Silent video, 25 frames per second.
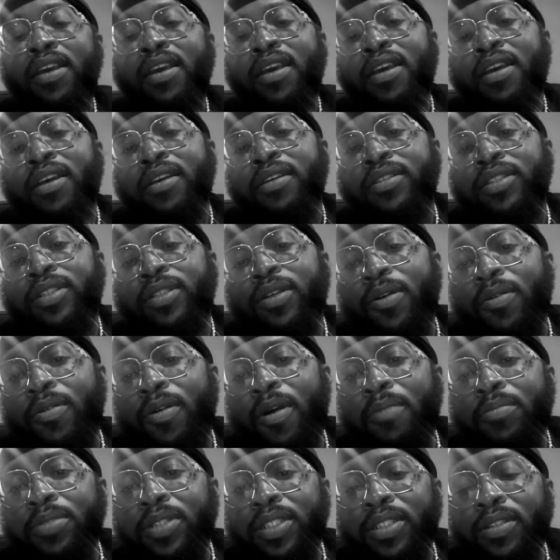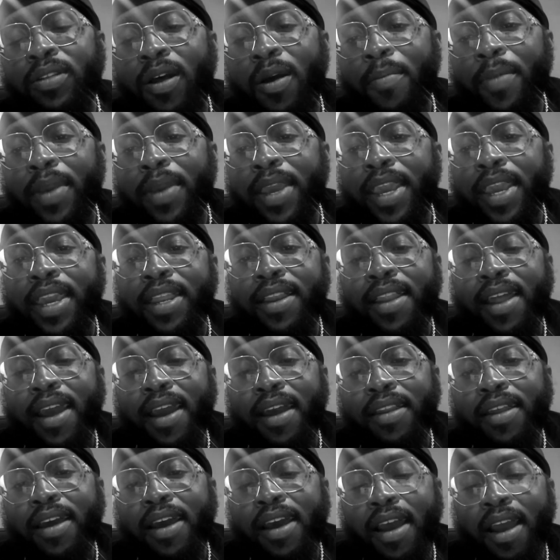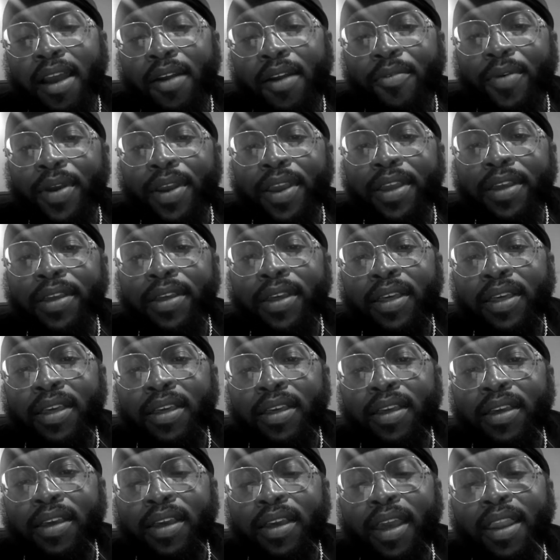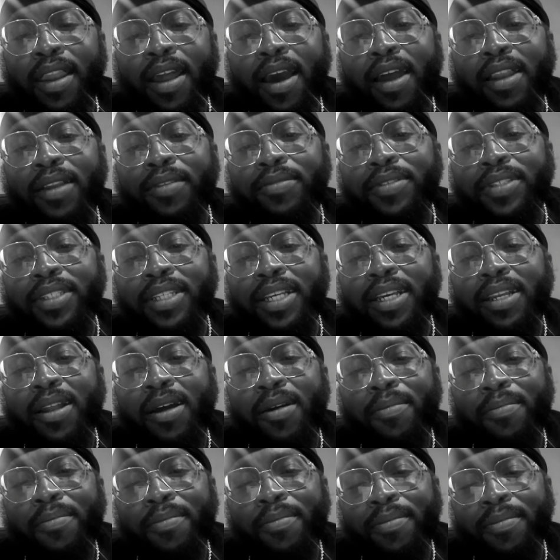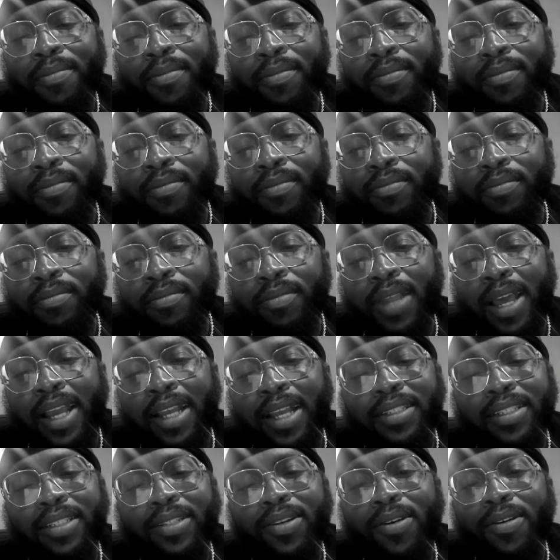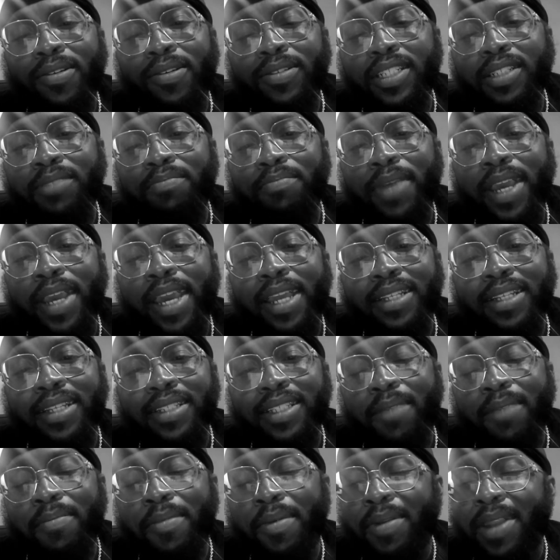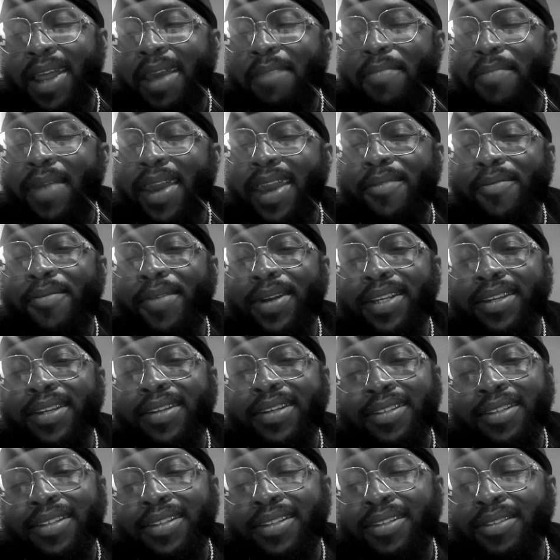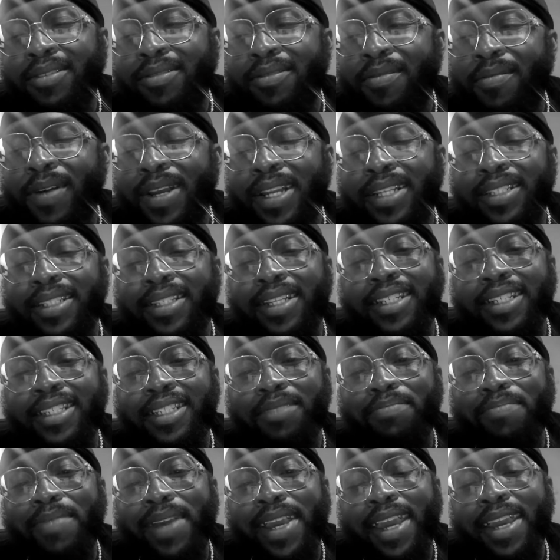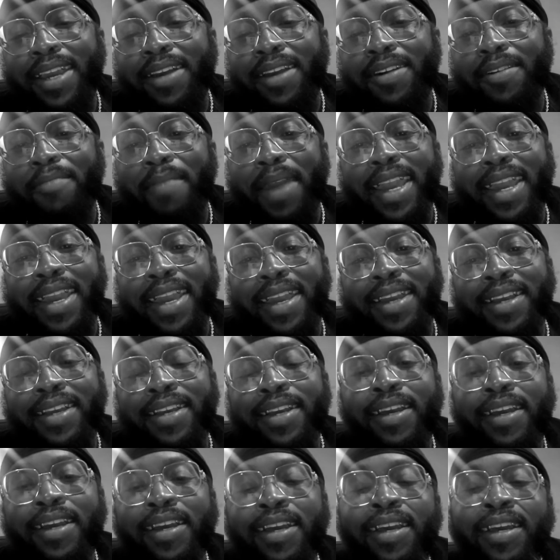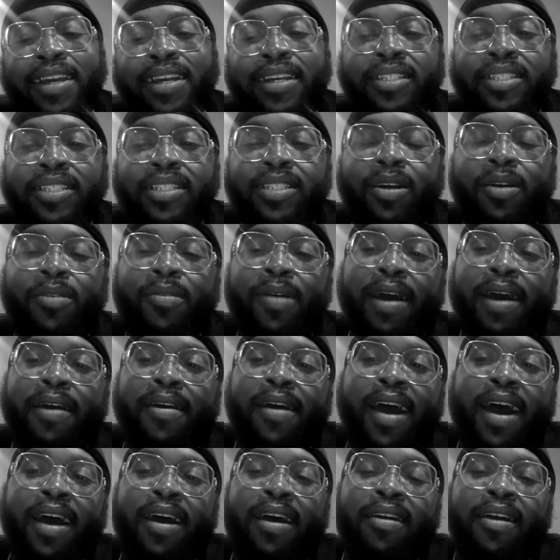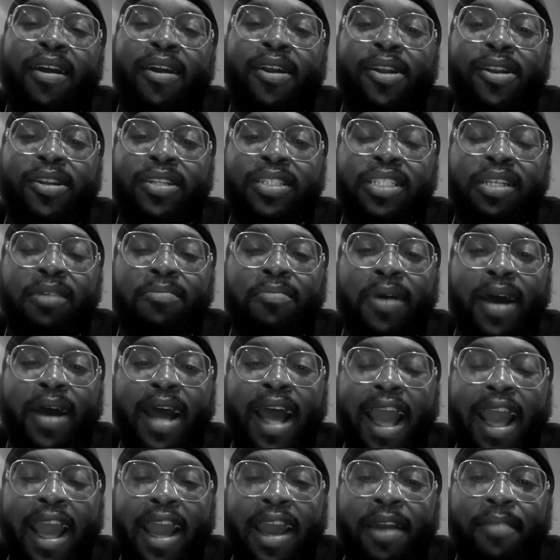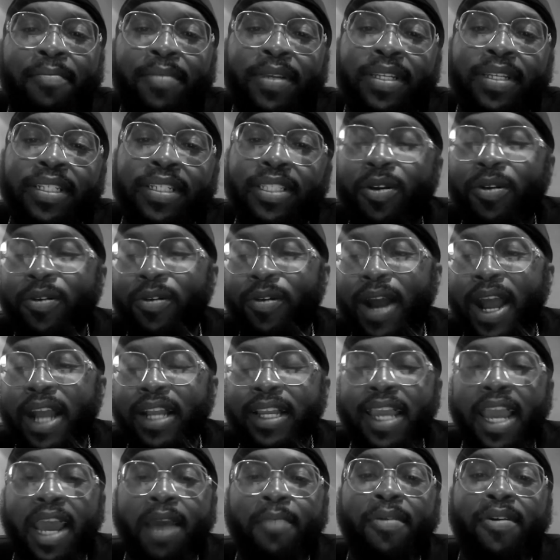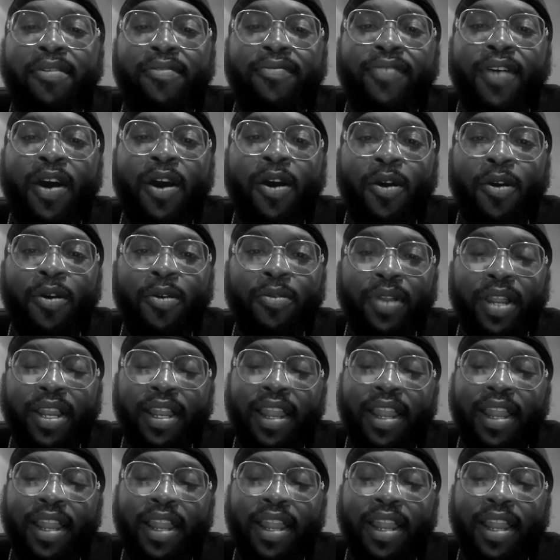So I'm headed down the highway, and all of a sudden I'm like start smelling something. I'm like, man, what is that smell, man? So I heard something behind me, so I got my phone and like